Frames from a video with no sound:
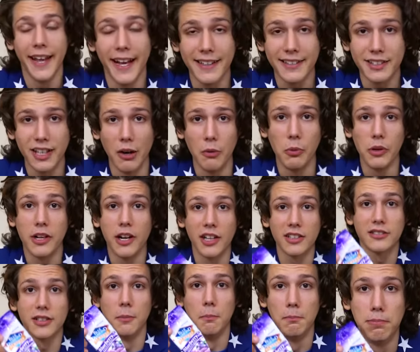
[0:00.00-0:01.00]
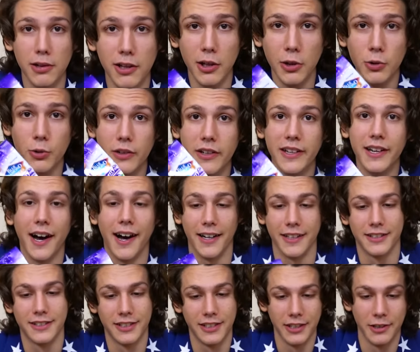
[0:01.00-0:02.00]
Next up, we got some blue
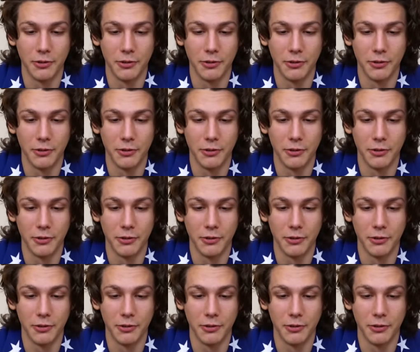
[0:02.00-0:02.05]
nuts.